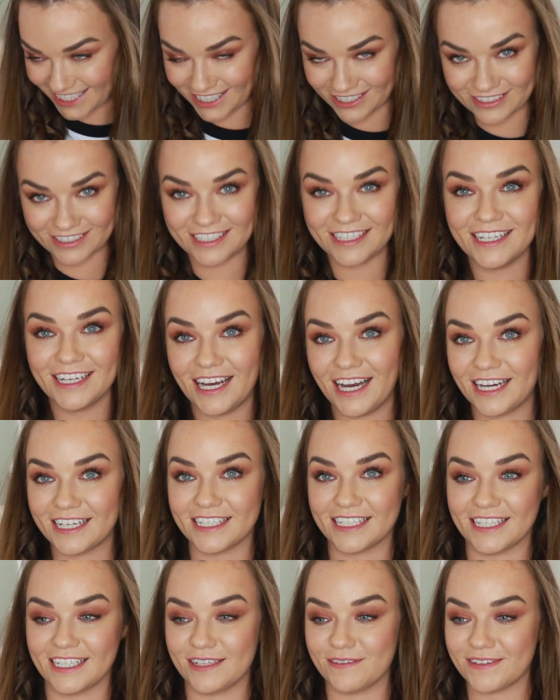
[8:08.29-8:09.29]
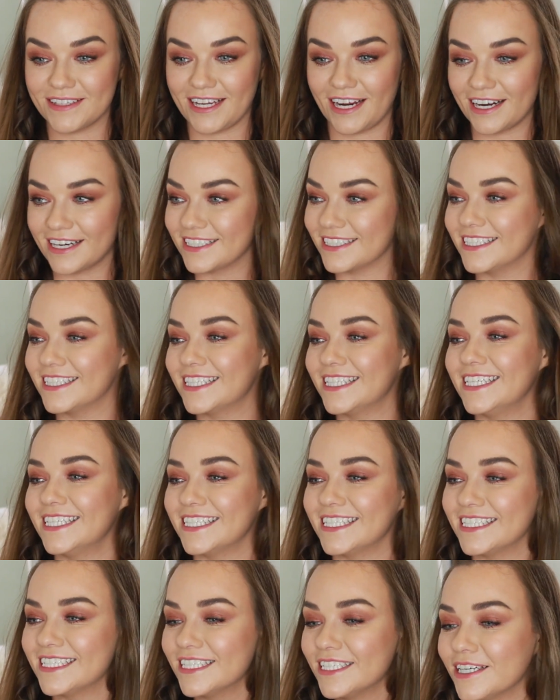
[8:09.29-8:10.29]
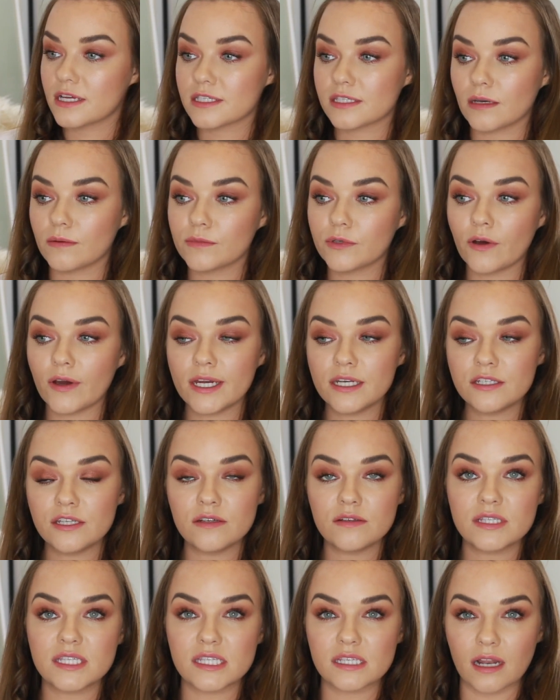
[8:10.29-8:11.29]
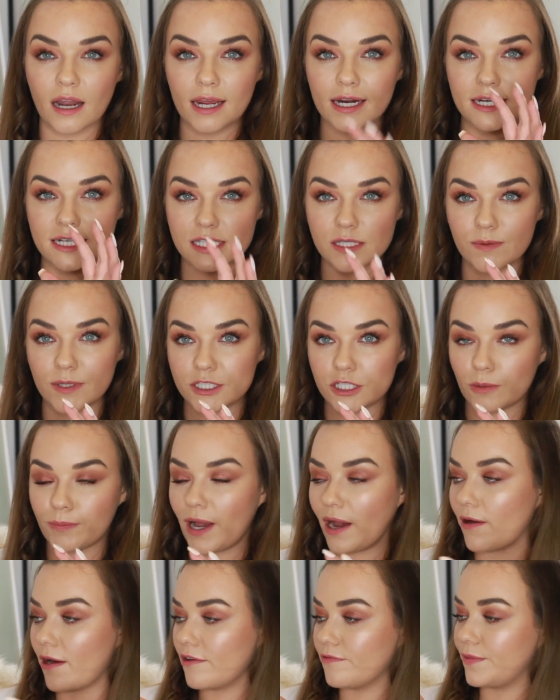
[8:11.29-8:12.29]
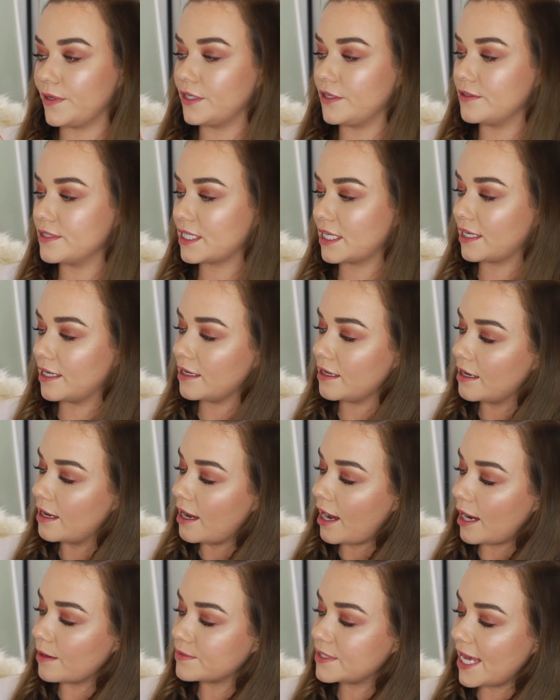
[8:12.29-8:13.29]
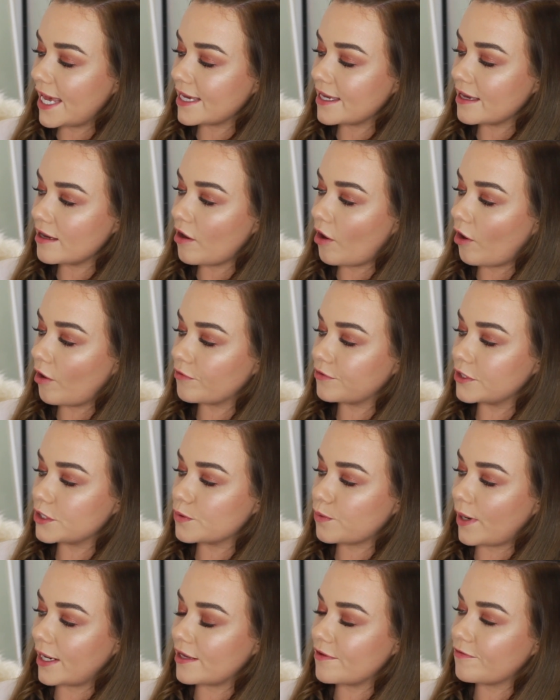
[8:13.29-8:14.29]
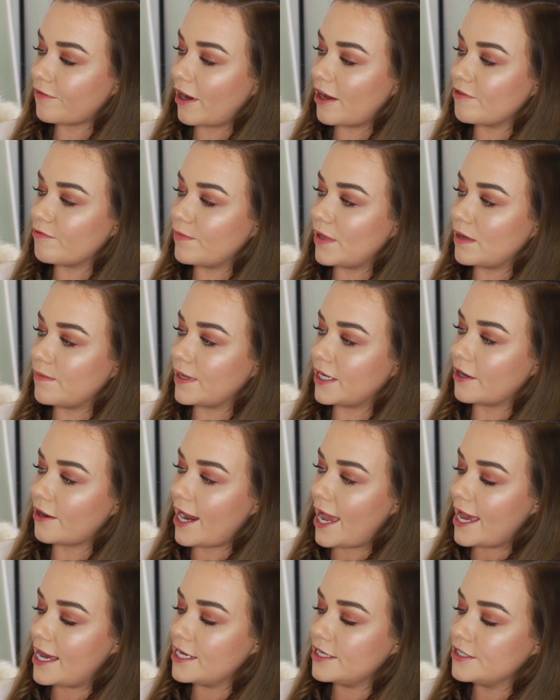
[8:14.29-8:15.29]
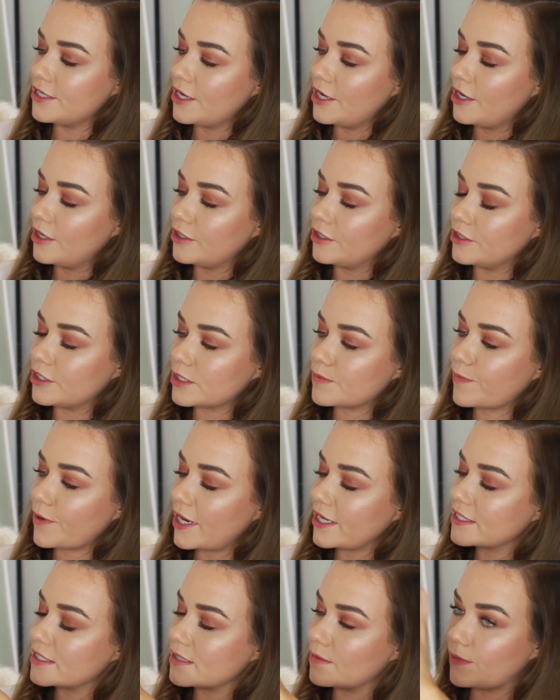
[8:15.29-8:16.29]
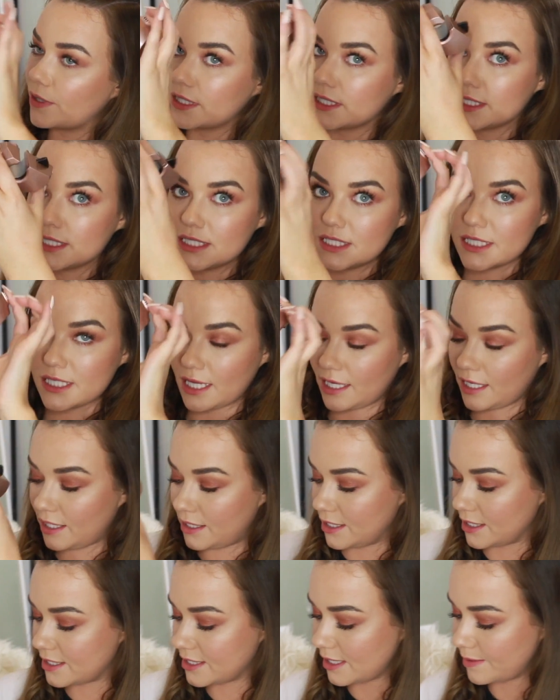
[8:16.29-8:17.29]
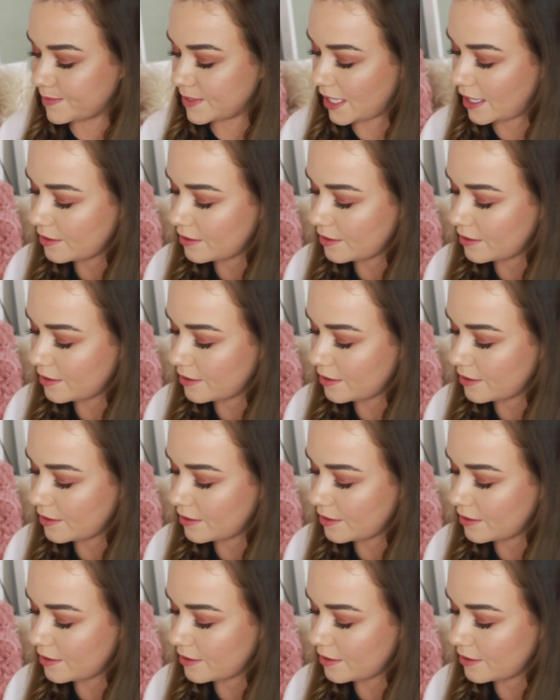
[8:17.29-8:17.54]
cute. I'm gonna leave it there. So I'm going to slightly switch up how I've been using it. I'm taking off the 25mm head. You just press the buttons and it slips